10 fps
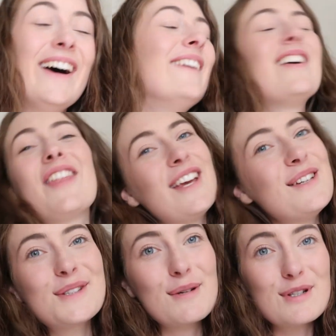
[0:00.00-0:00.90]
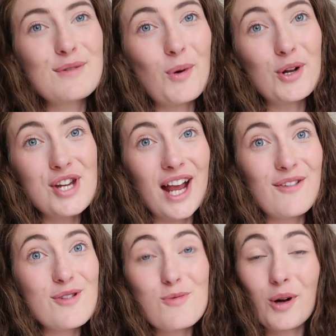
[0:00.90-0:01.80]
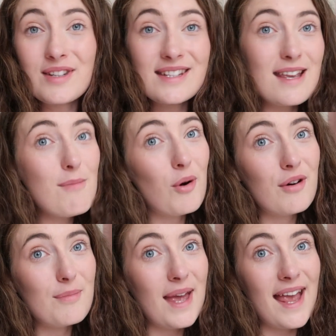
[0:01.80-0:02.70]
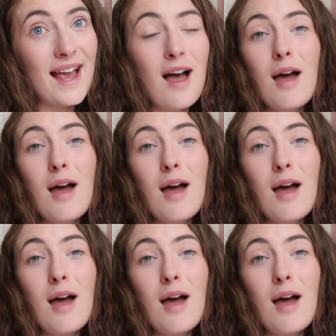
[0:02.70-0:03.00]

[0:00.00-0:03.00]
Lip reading: But thank you so much for watching. If you want to see more of me,